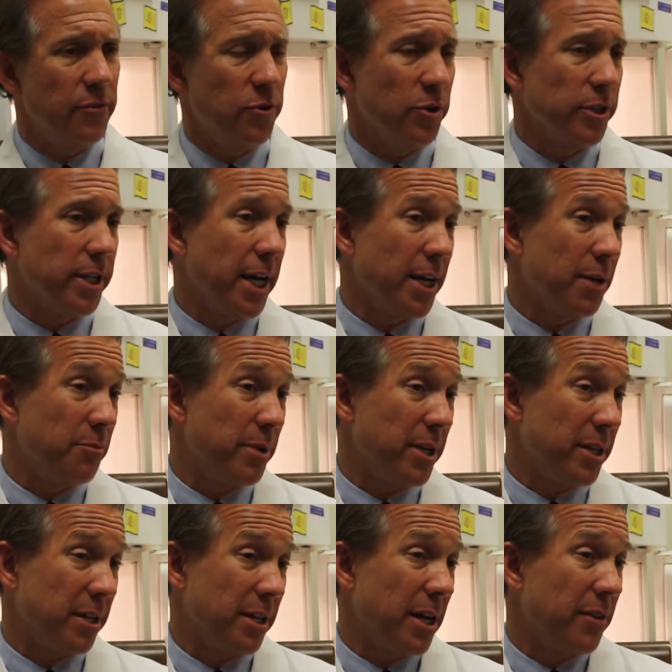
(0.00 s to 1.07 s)
If you're a
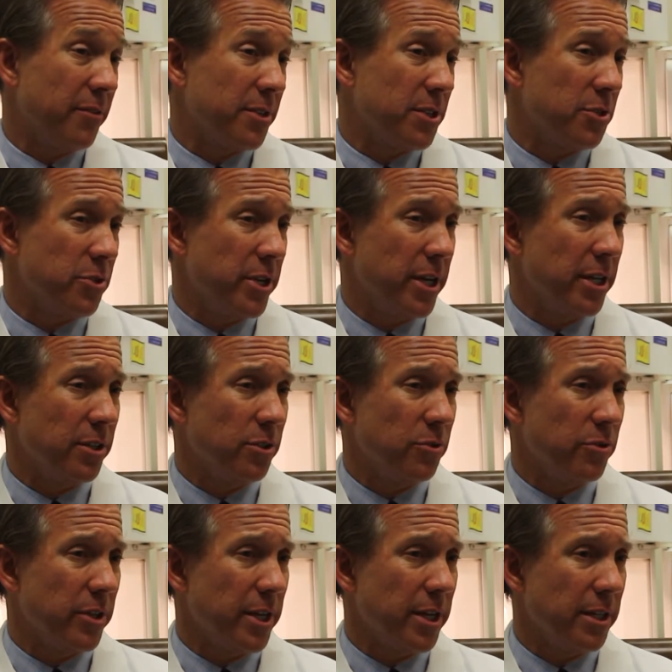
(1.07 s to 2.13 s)
diabetic, obviously you can't do
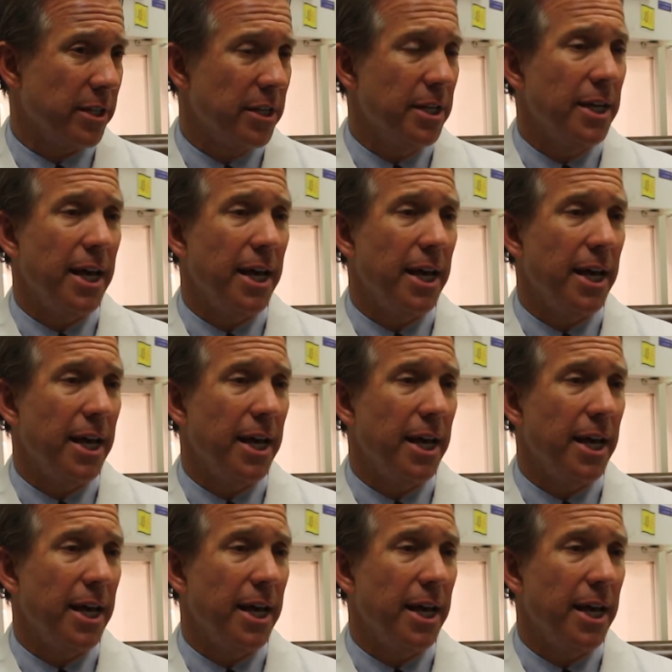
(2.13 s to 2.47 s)
that.